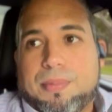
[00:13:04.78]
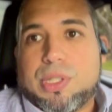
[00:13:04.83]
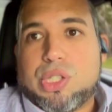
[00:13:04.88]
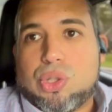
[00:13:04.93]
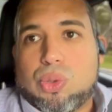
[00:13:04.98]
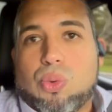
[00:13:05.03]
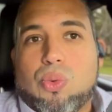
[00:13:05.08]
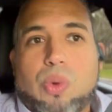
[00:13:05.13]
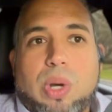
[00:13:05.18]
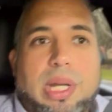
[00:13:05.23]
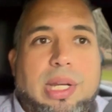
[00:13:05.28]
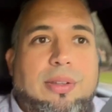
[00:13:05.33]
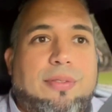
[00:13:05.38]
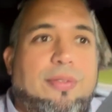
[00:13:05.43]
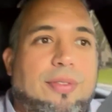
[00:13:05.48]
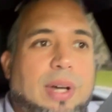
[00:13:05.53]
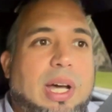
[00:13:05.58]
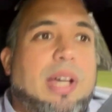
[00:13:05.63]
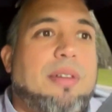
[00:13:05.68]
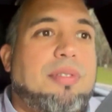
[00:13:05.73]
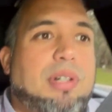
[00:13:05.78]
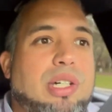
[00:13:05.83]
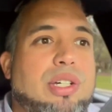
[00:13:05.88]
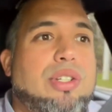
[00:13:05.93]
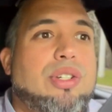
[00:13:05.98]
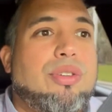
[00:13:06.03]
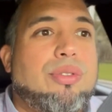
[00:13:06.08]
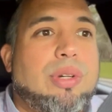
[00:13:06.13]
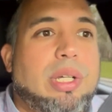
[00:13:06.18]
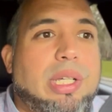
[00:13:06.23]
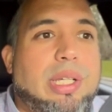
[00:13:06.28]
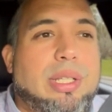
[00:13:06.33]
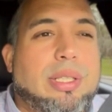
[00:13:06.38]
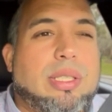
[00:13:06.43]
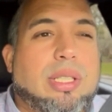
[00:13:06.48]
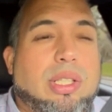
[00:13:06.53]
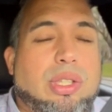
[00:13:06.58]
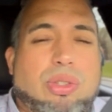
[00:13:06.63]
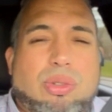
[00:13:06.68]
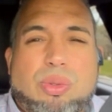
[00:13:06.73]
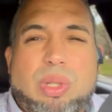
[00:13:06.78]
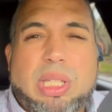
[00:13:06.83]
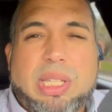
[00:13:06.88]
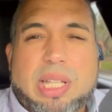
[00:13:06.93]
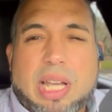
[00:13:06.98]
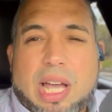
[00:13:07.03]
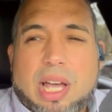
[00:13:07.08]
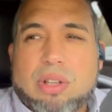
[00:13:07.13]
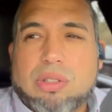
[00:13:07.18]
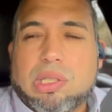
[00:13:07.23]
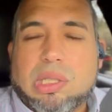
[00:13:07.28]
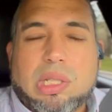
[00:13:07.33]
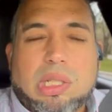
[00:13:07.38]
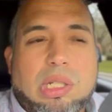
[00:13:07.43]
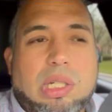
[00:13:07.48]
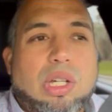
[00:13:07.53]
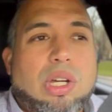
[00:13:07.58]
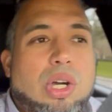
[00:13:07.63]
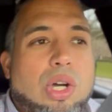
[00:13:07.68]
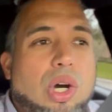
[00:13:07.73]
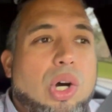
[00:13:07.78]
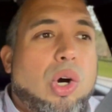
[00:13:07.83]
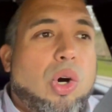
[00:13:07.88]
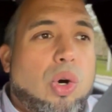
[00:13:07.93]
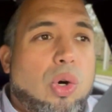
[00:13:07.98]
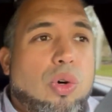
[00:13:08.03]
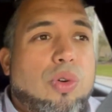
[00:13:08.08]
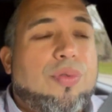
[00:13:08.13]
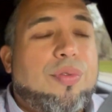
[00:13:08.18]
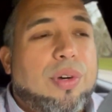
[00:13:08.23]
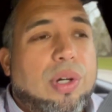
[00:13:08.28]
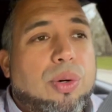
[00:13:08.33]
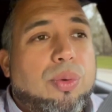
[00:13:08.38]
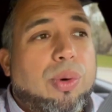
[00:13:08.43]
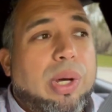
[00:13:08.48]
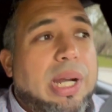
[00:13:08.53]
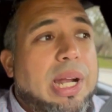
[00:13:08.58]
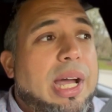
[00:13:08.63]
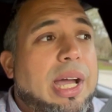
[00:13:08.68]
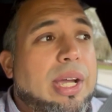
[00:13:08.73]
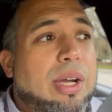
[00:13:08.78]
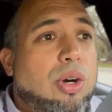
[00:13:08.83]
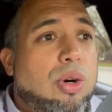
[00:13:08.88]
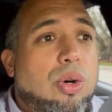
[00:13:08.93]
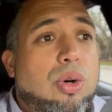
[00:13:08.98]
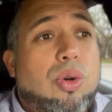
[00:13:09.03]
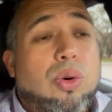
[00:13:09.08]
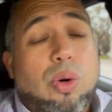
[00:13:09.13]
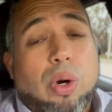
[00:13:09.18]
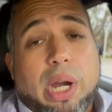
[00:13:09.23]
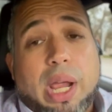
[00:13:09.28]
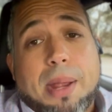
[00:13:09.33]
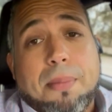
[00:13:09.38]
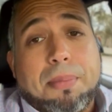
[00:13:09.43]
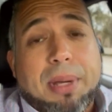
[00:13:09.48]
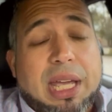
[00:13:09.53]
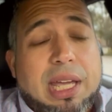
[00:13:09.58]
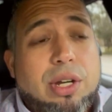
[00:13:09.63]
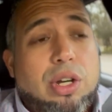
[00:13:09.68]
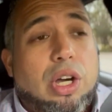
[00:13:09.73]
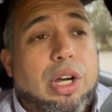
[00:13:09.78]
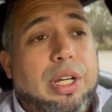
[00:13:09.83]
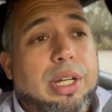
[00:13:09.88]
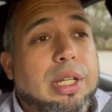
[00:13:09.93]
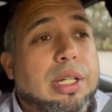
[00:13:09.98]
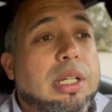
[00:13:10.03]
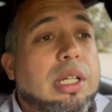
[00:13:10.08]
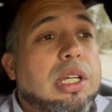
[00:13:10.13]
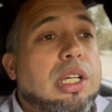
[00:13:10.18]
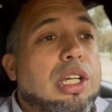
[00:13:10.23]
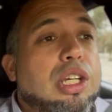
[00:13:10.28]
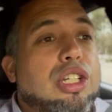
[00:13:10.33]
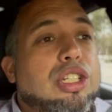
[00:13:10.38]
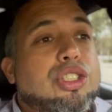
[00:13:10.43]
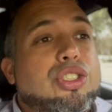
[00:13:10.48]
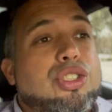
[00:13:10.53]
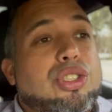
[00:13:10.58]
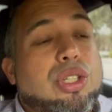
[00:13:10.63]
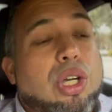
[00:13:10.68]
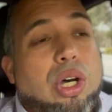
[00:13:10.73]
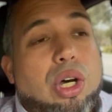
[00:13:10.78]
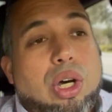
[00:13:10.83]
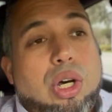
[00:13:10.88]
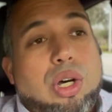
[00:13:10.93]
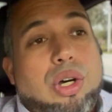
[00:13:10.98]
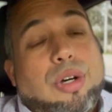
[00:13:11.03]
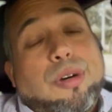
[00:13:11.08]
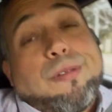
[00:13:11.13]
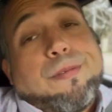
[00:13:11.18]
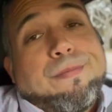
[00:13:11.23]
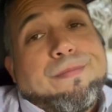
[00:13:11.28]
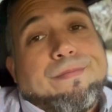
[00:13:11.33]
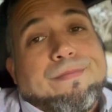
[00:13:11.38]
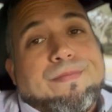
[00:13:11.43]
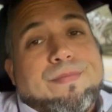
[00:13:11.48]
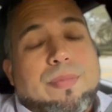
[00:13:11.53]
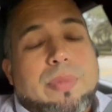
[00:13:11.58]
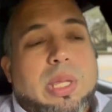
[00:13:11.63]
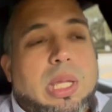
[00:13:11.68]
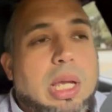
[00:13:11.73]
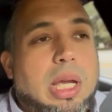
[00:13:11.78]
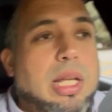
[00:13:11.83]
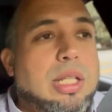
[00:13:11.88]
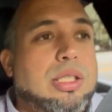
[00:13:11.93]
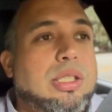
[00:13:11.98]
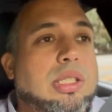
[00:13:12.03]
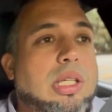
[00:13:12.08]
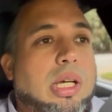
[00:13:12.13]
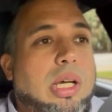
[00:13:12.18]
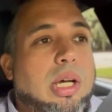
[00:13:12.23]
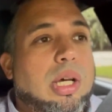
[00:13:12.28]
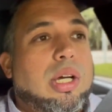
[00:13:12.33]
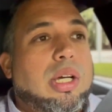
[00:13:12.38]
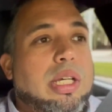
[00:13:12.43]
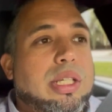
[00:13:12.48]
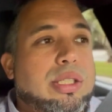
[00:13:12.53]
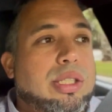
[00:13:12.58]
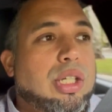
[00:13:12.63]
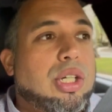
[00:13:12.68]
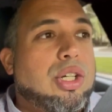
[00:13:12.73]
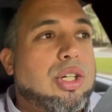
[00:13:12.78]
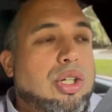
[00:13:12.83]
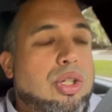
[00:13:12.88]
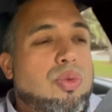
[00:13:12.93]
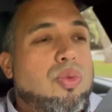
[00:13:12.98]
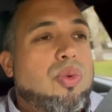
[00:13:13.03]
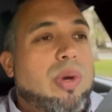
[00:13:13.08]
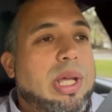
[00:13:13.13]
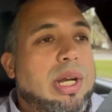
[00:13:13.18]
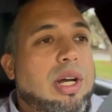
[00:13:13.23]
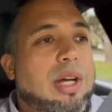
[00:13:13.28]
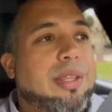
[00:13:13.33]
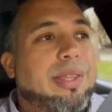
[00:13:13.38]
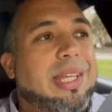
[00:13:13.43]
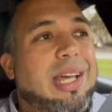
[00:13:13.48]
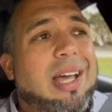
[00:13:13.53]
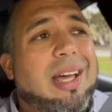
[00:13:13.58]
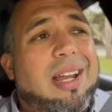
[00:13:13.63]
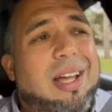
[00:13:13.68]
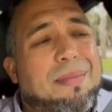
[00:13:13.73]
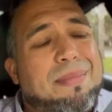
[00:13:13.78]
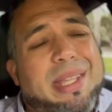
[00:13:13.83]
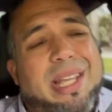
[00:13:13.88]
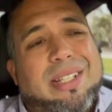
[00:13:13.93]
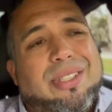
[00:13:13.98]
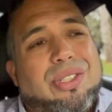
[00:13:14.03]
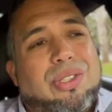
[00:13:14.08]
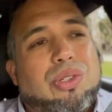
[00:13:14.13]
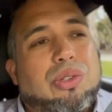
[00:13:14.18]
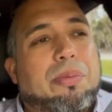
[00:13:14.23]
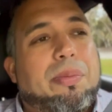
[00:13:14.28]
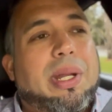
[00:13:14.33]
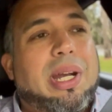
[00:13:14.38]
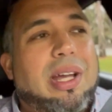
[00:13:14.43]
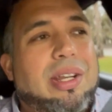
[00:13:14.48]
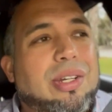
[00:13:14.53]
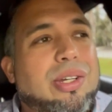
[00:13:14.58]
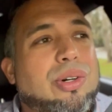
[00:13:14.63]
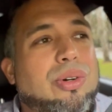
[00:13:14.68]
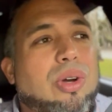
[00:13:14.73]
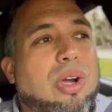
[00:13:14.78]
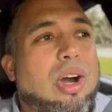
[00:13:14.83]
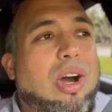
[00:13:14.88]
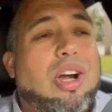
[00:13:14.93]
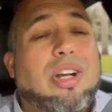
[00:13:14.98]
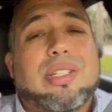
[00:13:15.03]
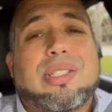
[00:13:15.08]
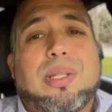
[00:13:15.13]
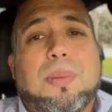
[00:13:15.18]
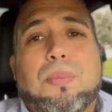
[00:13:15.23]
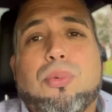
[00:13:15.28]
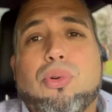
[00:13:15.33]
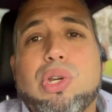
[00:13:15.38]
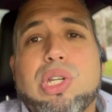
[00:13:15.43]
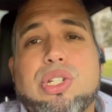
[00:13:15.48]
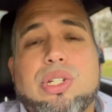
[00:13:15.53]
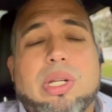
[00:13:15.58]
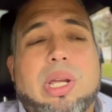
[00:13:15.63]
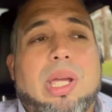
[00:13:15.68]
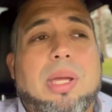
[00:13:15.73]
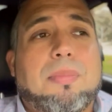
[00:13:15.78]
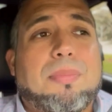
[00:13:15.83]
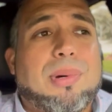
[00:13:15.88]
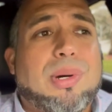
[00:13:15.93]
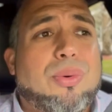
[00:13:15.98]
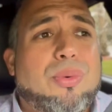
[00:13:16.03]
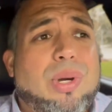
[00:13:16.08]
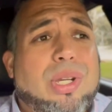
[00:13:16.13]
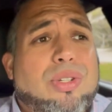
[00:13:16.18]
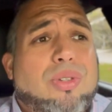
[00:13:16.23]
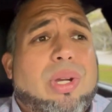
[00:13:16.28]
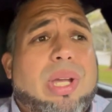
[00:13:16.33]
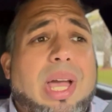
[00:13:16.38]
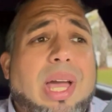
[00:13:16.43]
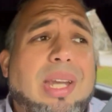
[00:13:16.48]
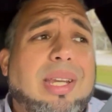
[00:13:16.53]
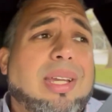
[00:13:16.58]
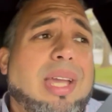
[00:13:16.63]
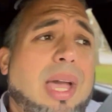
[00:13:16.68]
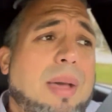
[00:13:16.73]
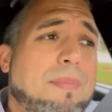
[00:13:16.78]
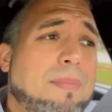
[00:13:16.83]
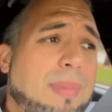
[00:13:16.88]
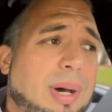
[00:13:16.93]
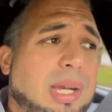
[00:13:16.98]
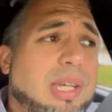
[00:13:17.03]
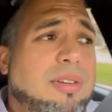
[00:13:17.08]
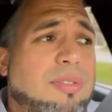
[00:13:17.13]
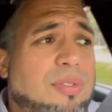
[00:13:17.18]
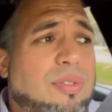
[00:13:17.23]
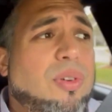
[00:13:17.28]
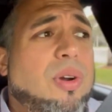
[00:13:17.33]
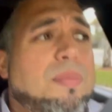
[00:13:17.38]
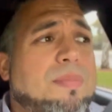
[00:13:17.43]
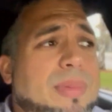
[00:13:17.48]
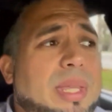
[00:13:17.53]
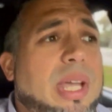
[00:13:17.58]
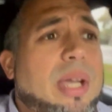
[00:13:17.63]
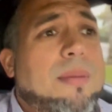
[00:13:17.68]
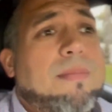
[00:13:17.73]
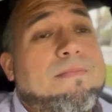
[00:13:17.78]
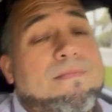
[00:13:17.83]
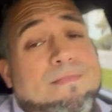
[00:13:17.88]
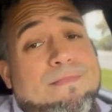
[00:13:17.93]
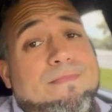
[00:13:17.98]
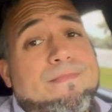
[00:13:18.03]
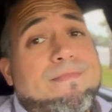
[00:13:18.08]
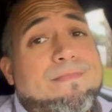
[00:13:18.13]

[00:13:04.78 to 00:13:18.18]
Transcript: $2,500 to $3,000 over what I owe and paid on it. So it's a good win on that. I'm not stupid. I know cars depreciate, but when you can get money from them,